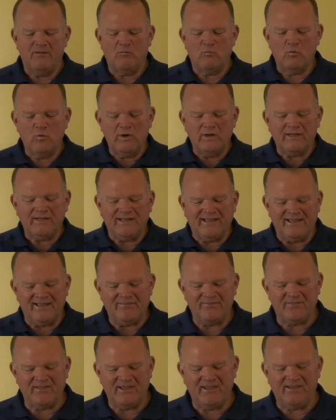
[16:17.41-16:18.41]
really
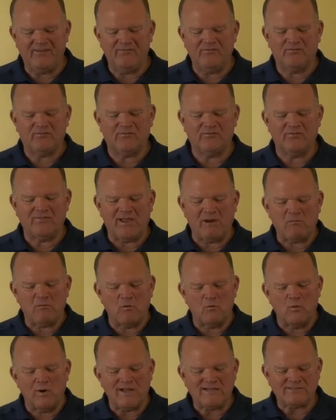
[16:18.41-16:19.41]
in these, they
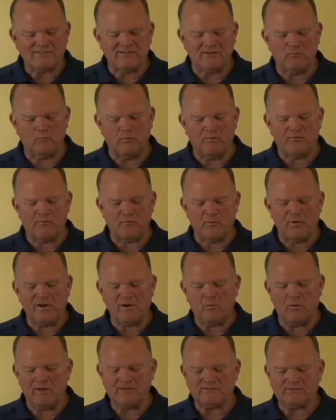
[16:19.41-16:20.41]
were wrestling with three
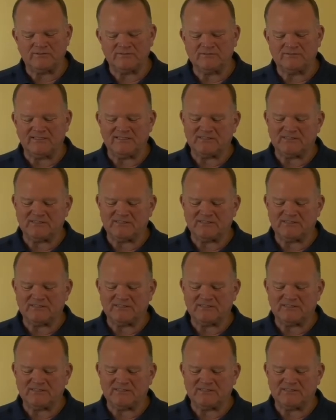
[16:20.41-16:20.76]
questions.